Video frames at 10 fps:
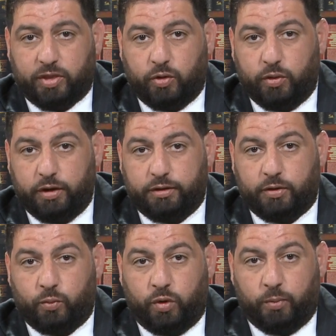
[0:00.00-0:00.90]
You need
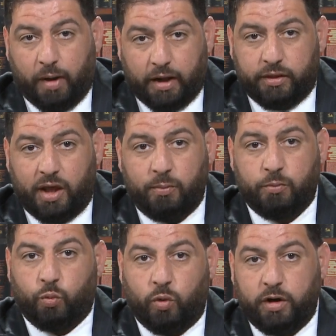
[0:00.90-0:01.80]
to remind
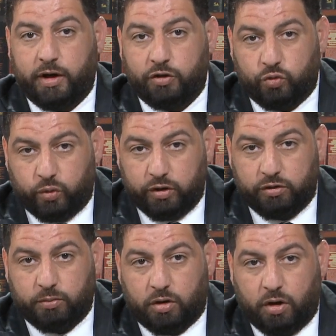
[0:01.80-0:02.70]
them what is
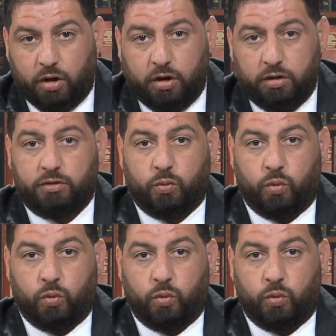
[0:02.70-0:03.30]
reasonable cause,